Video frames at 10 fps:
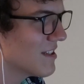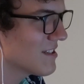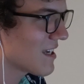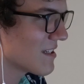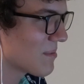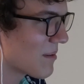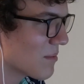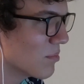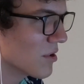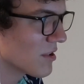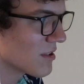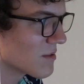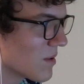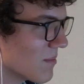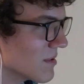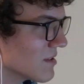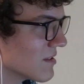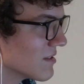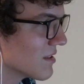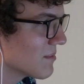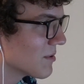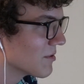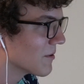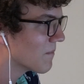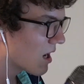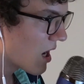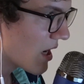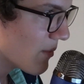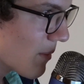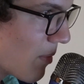this guy's probably bullying small businesses, let's be real. I am